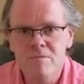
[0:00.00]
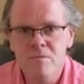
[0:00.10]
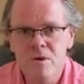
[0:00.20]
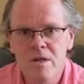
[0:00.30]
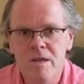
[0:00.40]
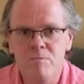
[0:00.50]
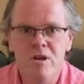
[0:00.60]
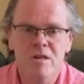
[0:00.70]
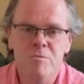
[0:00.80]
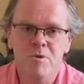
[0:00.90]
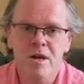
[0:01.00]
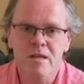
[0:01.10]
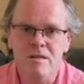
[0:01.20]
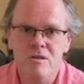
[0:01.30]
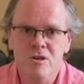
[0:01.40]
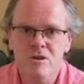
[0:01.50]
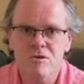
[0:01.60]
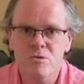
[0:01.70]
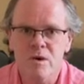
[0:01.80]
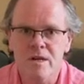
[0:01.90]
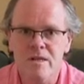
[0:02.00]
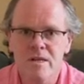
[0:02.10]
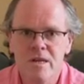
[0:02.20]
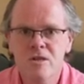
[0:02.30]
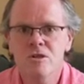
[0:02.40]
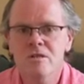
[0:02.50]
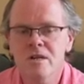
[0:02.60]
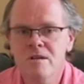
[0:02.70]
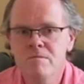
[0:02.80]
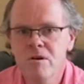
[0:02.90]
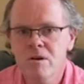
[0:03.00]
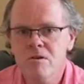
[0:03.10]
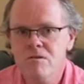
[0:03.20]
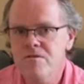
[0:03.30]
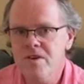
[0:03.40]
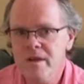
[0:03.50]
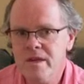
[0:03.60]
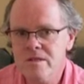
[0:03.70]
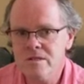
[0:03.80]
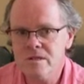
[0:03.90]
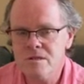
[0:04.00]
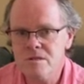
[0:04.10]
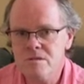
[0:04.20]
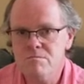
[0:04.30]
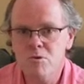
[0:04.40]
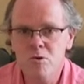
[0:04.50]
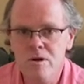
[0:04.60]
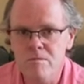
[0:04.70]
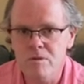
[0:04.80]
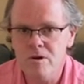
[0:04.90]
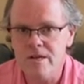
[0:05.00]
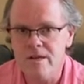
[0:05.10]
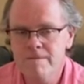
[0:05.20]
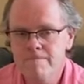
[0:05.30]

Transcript: while he breaks bread and shares wine, each time referring to his broken body.